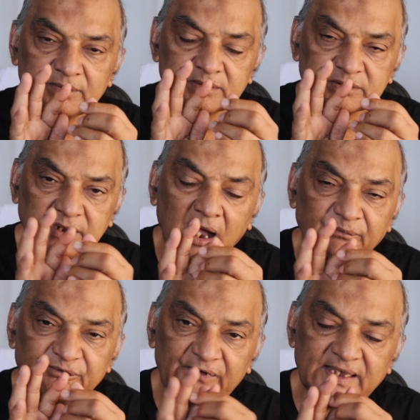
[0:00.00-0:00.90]

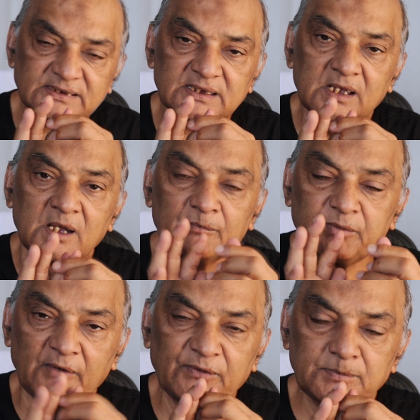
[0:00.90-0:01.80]
saw face
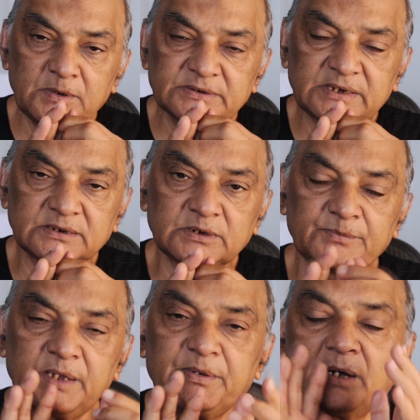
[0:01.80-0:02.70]
Prophet Muhammad Sallallahu Alaihi
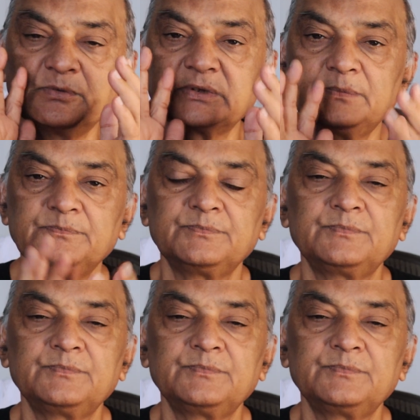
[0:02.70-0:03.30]
Wasallam, he become Muslim.